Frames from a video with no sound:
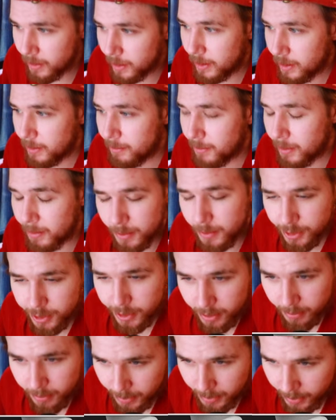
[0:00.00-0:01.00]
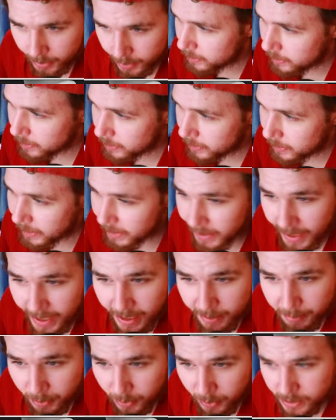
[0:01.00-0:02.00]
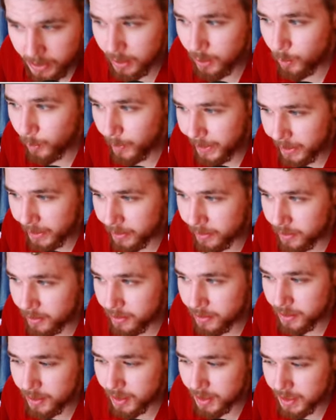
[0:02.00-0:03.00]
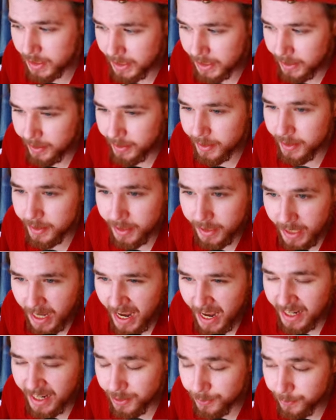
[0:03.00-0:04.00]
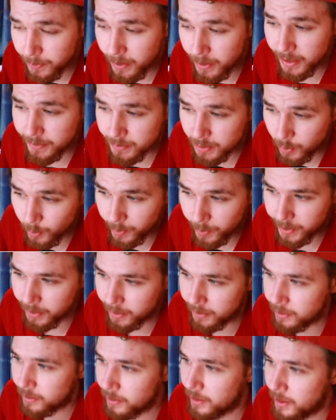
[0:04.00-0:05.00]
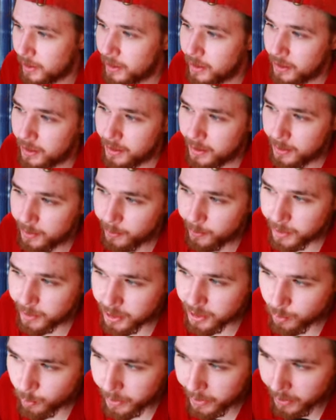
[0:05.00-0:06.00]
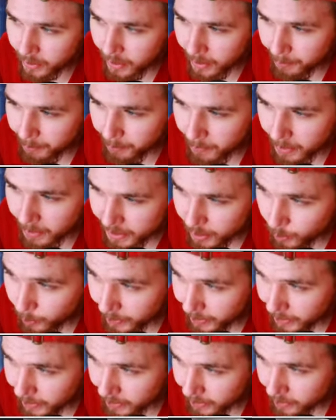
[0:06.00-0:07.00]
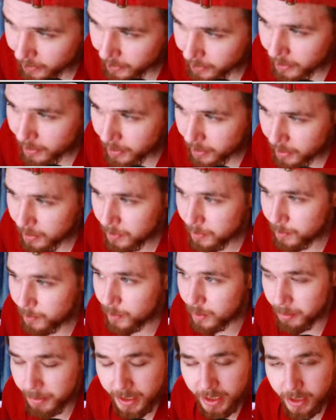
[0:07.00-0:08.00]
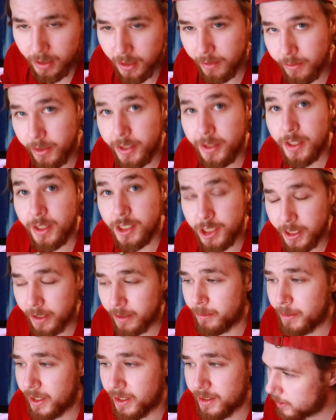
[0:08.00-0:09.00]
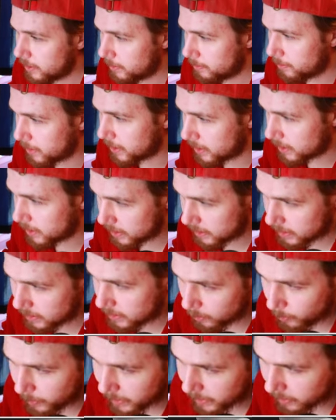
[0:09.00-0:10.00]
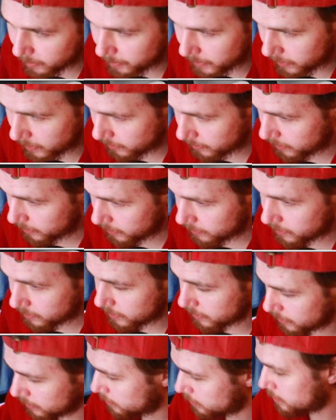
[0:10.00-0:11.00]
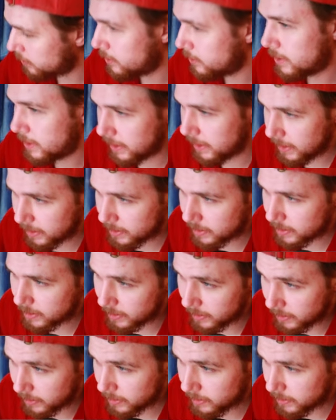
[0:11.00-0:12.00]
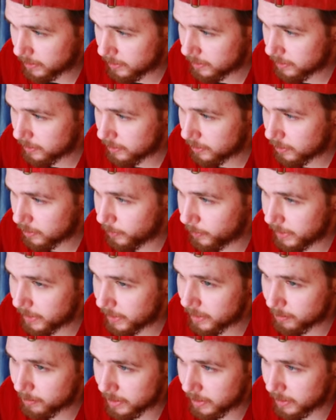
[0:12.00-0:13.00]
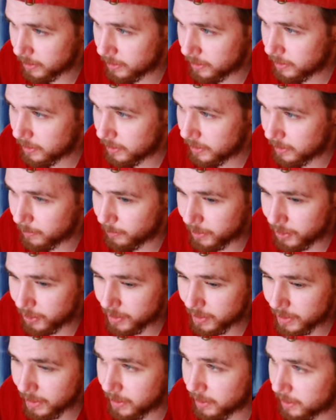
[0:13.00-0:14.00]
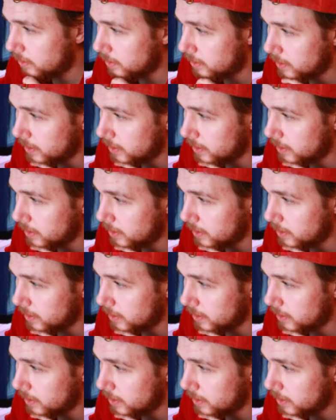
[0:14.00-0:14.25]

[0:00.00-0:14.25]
But pushing the pawn enables the queen to see the h5 square, which is where my queen would be delivering the checkmate. But this is still winning, apparently. So takes, takes, queen comes in, and then we just take.